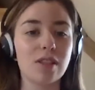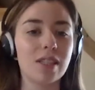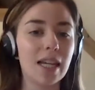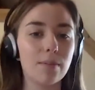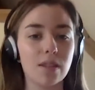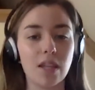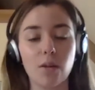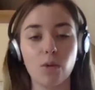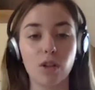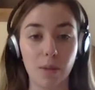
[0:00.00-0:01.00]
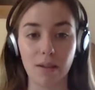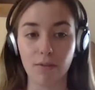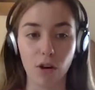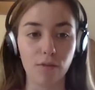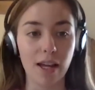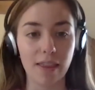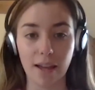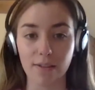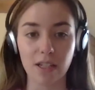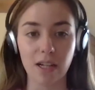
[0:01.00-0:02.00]
teams that wouldn't be involved, like the
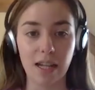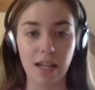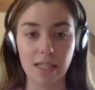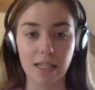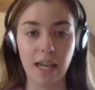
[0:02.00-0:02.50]
Everton, like Leicester,